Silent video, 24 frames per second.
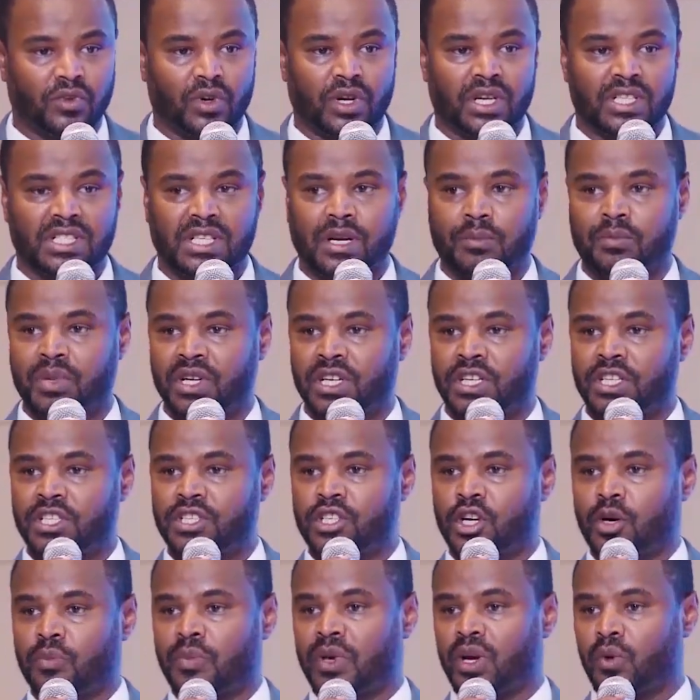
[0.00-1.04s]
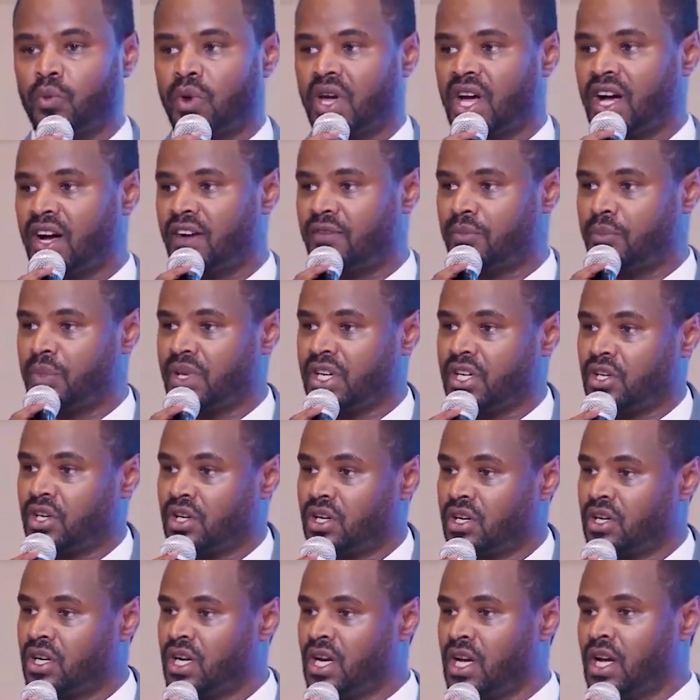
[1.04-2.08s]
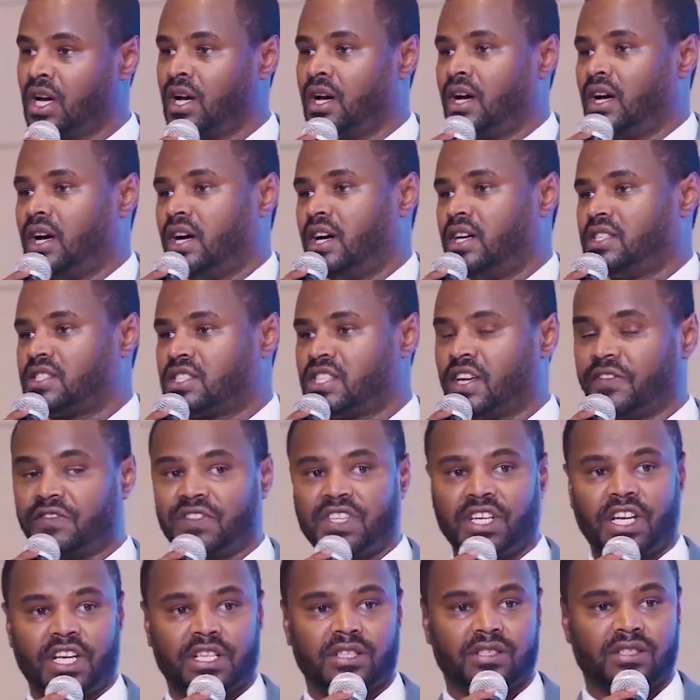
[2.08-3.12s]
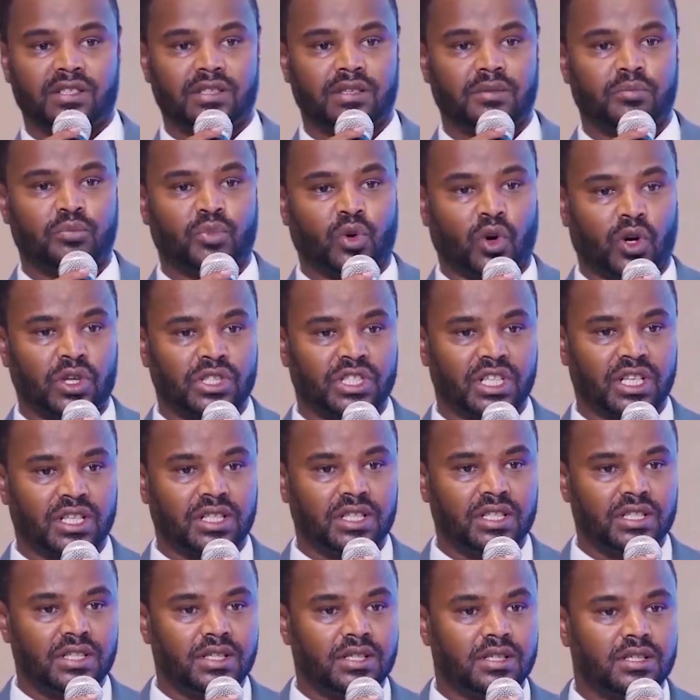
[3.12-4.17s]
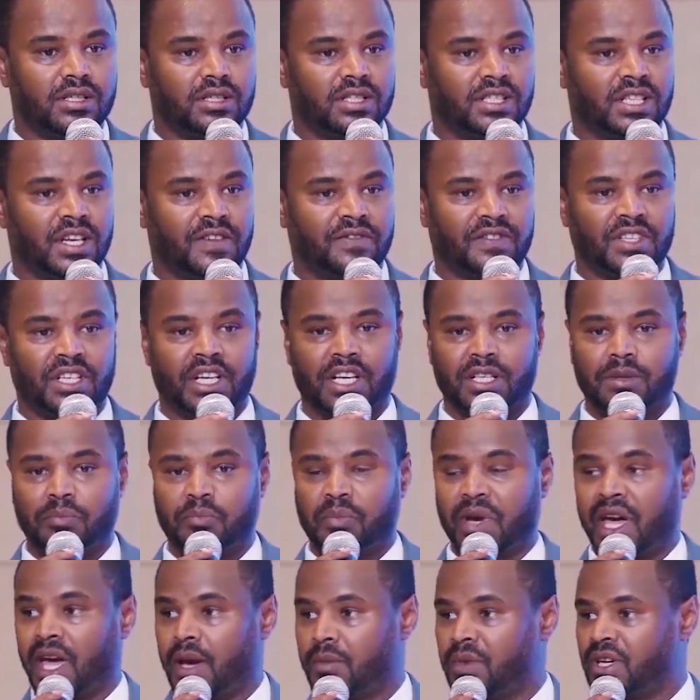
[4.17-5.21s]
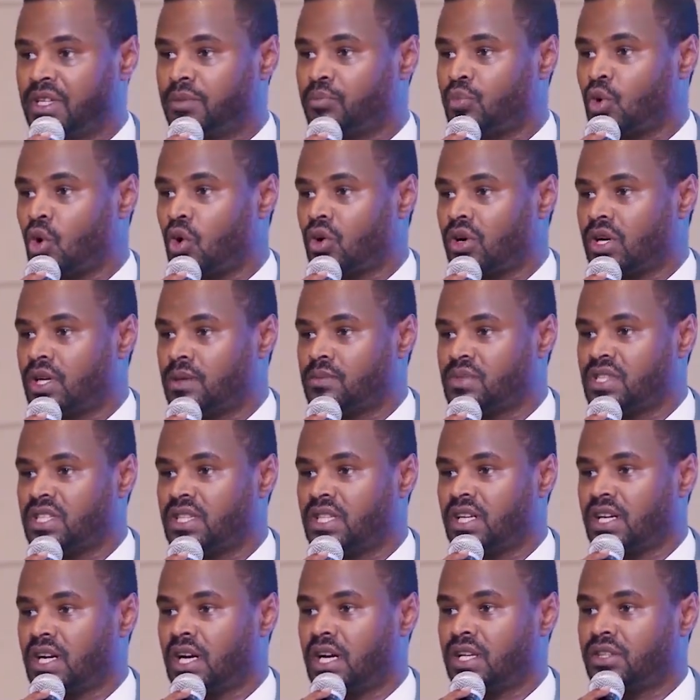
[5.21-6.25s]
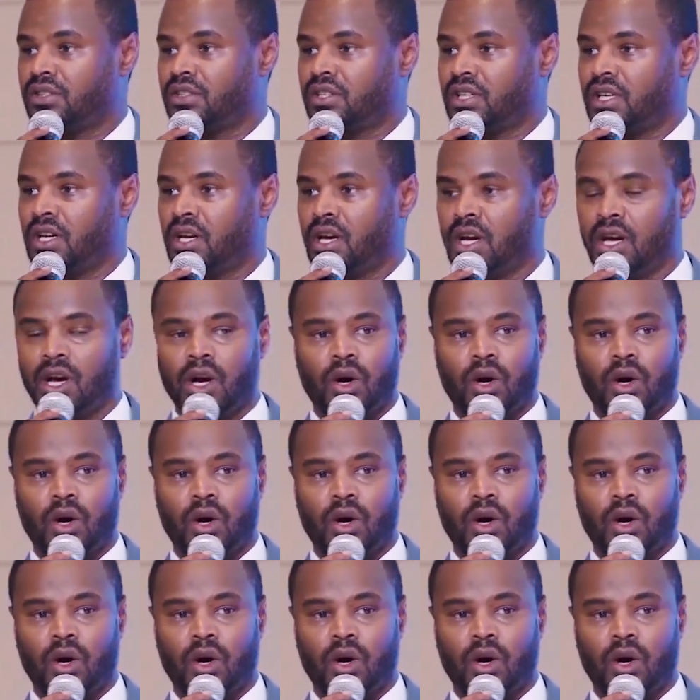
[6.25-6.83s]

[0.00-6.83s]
For example, in Ethiopia, we have bigger safety net projects, safety net payment programs in the country,